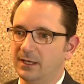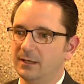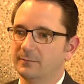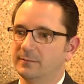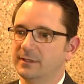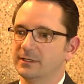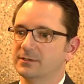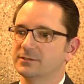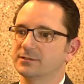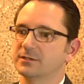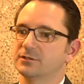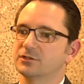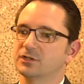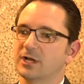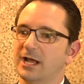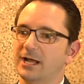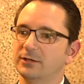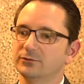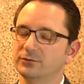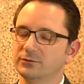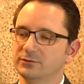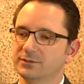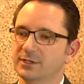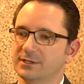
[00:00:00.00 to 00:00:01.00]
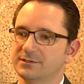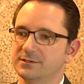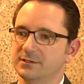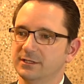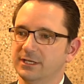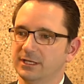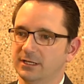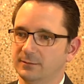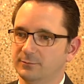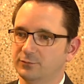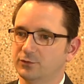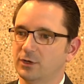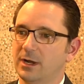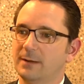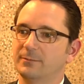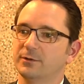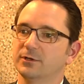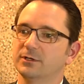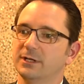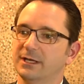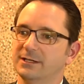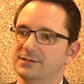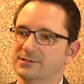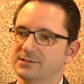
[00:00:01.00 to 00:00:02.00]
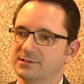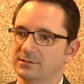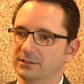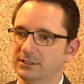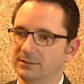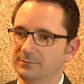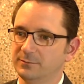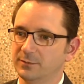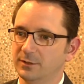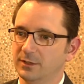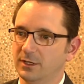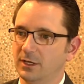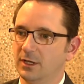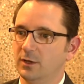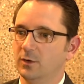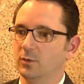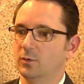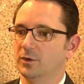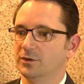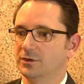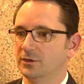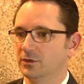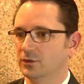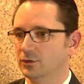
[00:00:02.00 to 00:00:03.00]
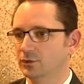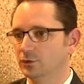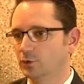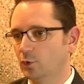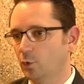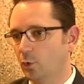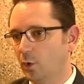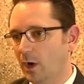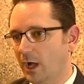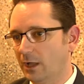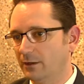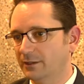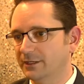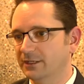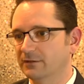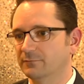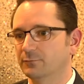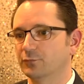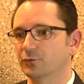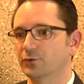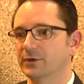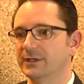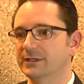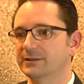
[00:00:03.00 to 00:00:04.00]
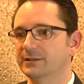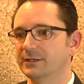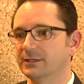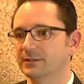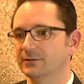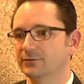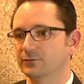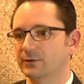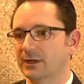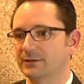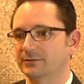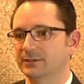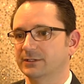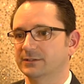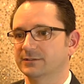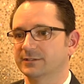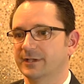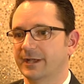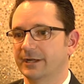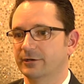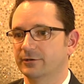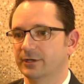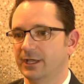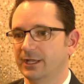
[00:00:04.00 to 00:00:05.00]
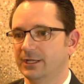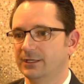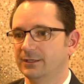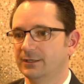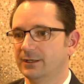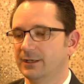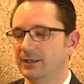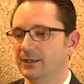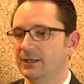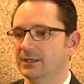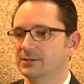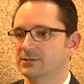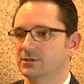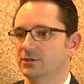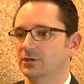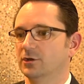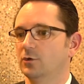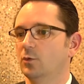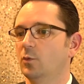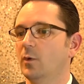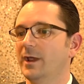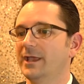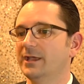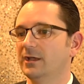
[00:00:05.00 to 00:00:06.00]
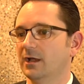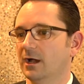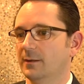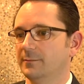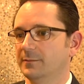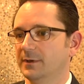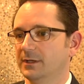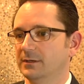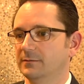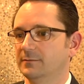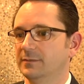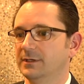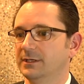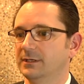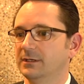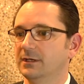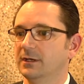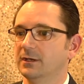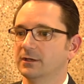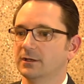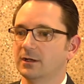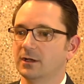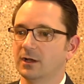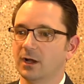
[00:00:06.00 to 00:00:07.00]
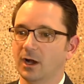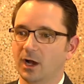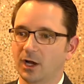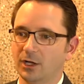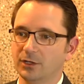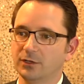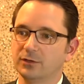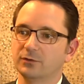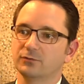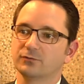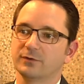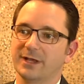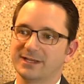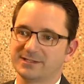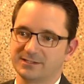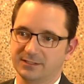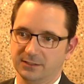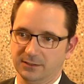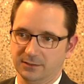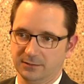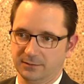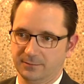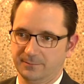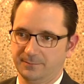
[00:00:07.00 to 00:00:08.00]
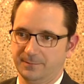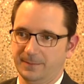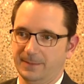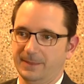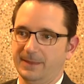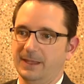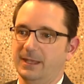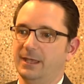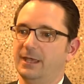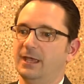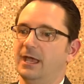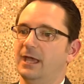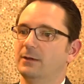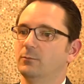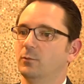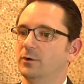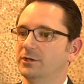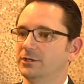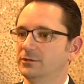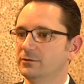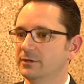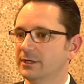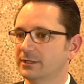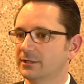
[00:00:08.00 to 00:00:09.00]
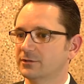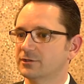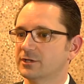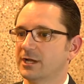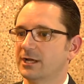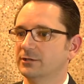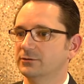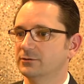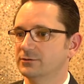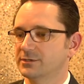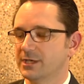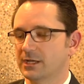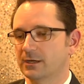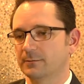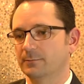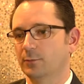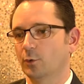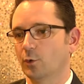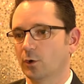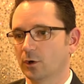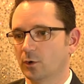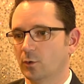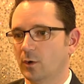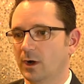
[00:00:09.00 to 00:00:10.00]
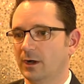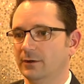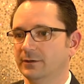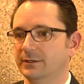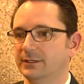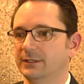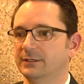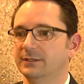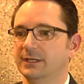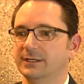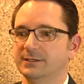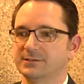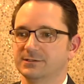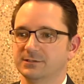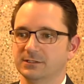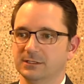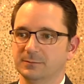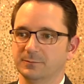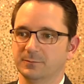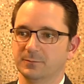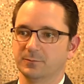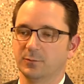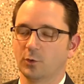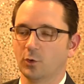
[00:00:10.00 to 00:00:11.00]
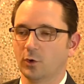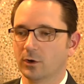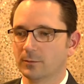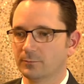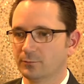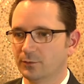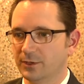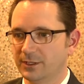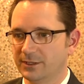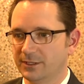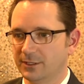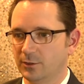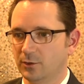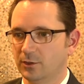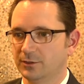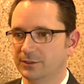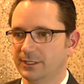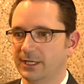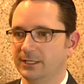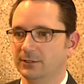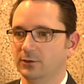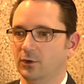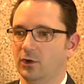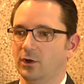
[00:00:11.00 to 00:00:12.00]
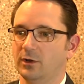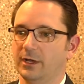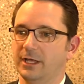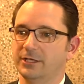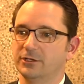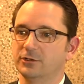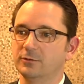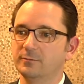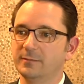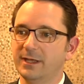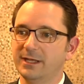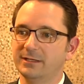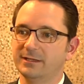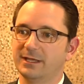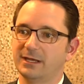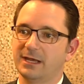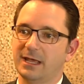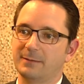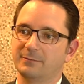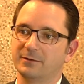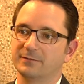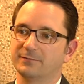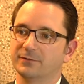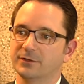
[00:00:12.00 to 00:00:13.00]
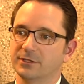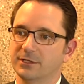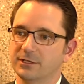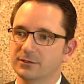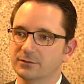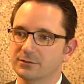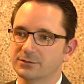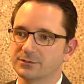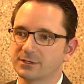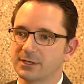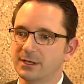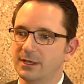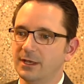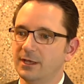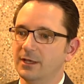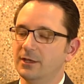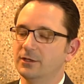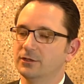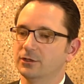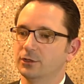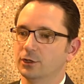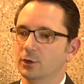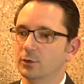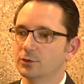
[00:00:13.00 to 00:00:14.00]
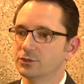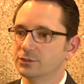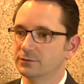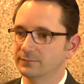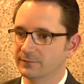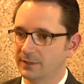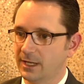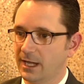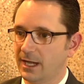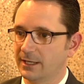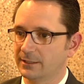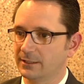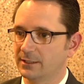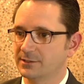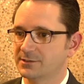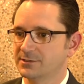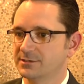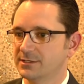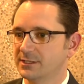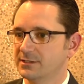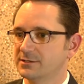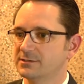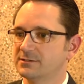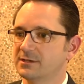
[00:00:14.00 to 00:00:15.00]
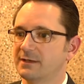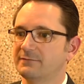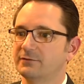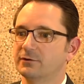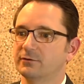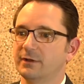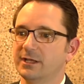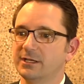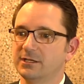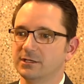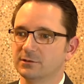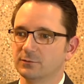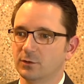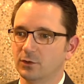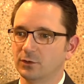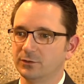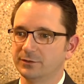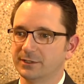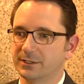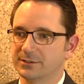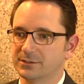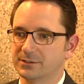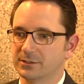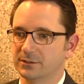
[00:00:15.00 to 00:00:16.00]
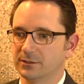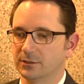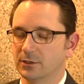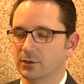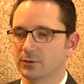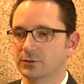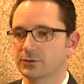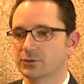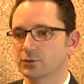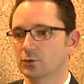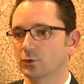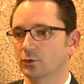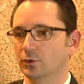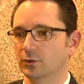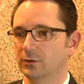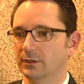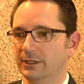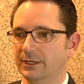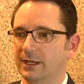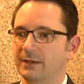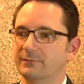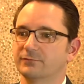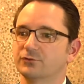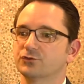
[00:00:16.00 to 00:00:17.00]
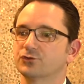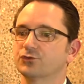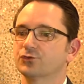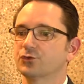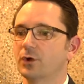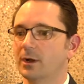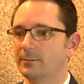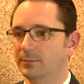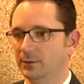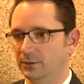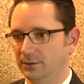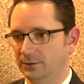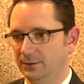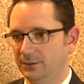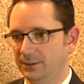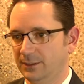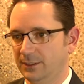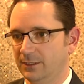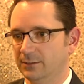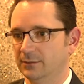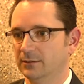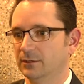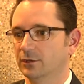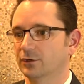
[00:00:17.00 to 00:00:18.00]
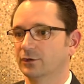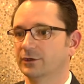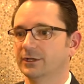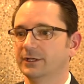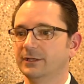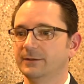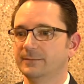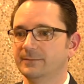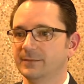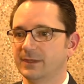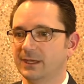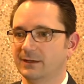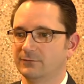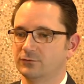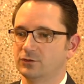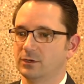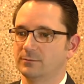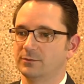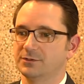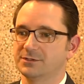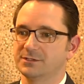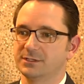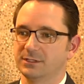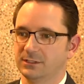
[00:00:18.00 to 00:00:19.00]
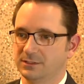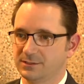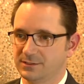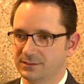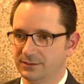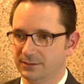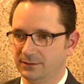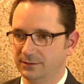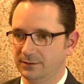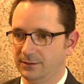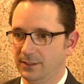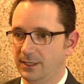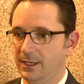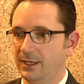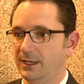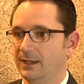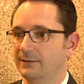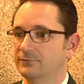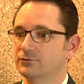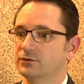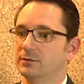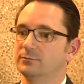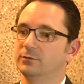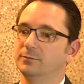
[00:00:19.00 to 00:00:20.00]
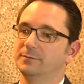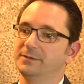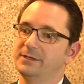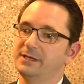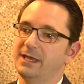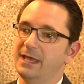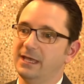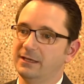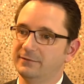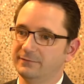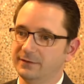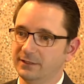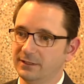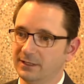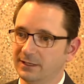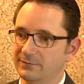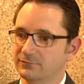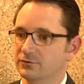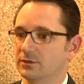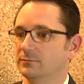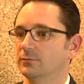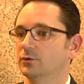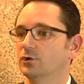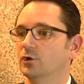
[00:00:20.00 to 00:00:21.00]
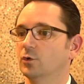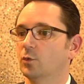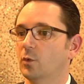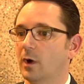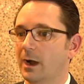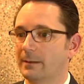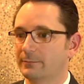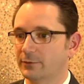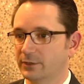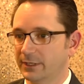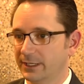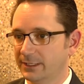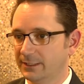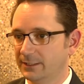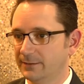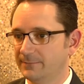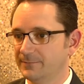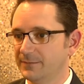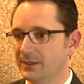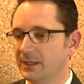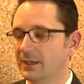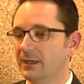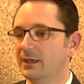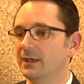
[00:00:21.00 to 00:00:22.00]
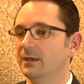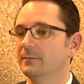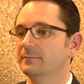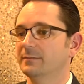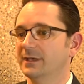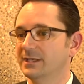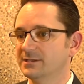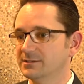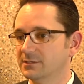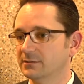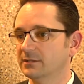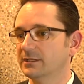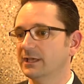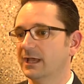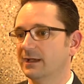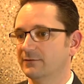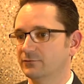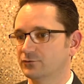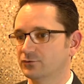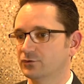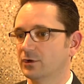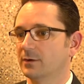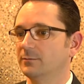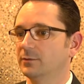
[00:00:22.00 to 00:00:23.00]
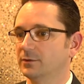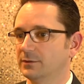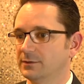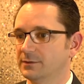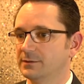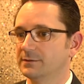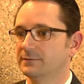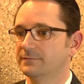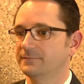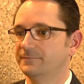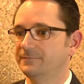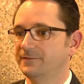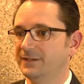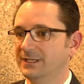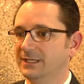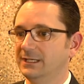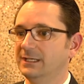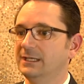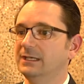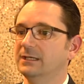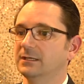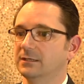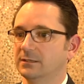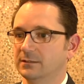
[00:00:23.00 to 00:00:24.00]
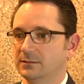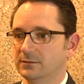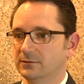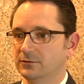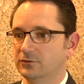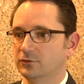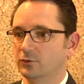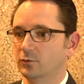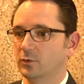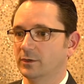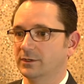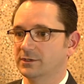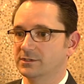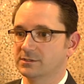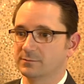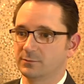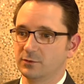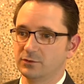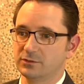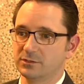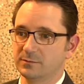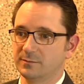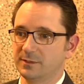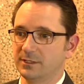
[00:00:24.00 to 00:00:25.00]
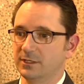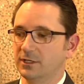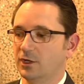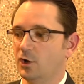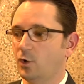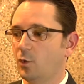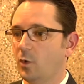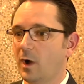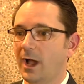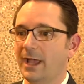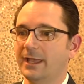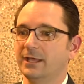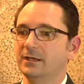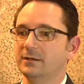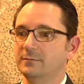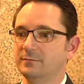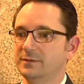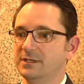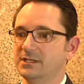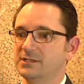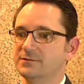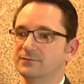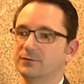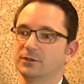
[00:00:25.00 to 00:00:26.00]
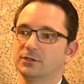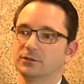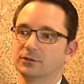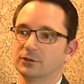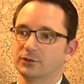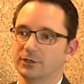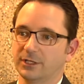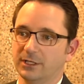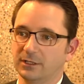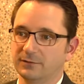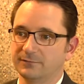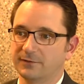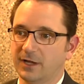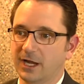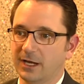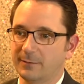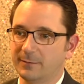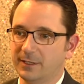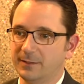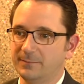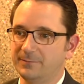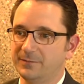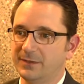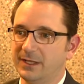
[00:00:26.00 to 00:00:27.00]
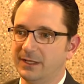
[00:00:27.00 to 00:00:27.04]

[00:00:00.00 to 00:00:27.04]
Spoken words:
Because the child who doesn't get a proper night's sleep with a good quality of breathing throughout the entire night is going to wake up and be unrested. And when you get a child who's had a poor quality night's sleep, poor breathing all night long, and you make that happen for years, you know what you've got? A 6, 7, or 8-year-old that's going to go to school and have trouble learning, have trouble sitting still, have trouble behaving, have trouble cooperating, basically have trouble fitting in to what is supposed to be a quiet and peaceful and learning environment.